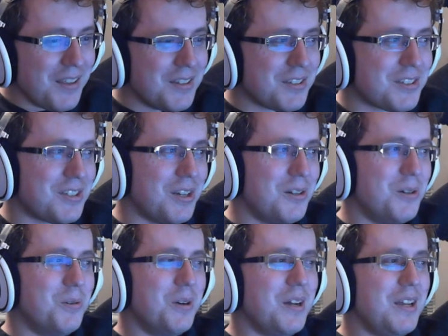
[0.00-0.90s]

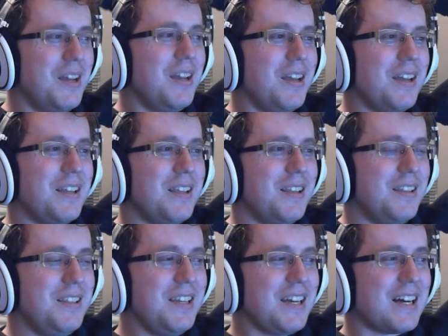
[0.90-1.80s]
So
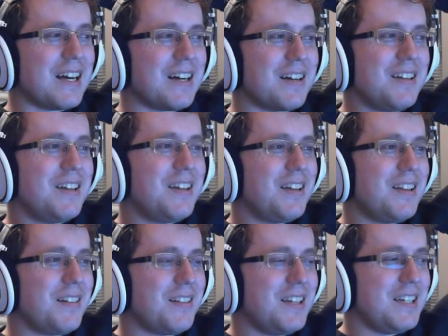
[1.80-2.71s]
yeah,
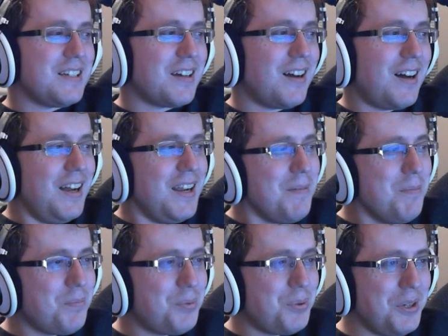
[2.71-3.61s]
like,
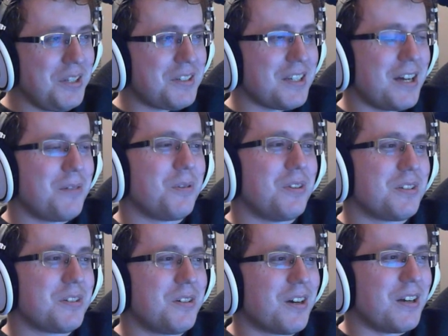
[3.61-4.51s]
I'm pretty down with this
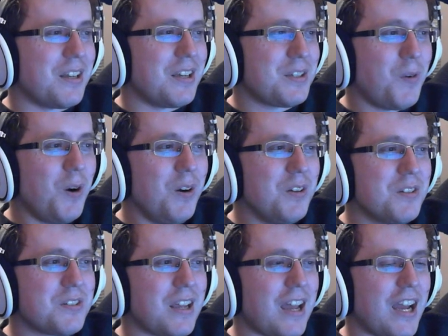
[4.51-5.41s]
card. As far
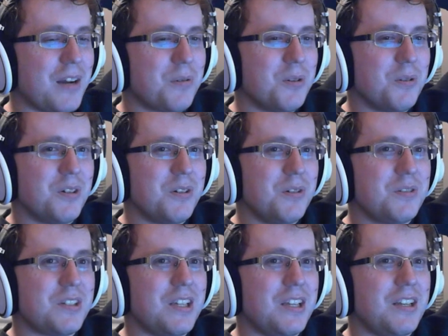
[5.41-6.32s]
as aggro
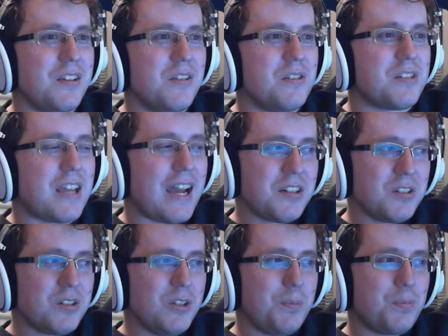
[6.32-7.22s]
goes, it is
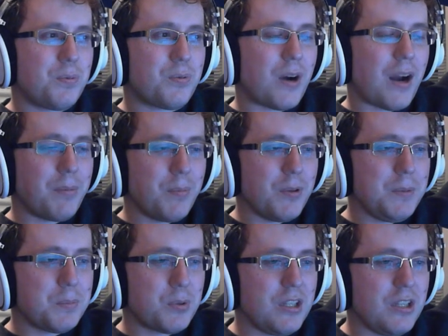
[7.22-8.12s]
actually probably
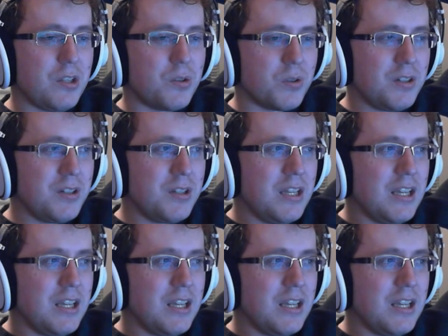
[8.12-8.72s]
pretty good,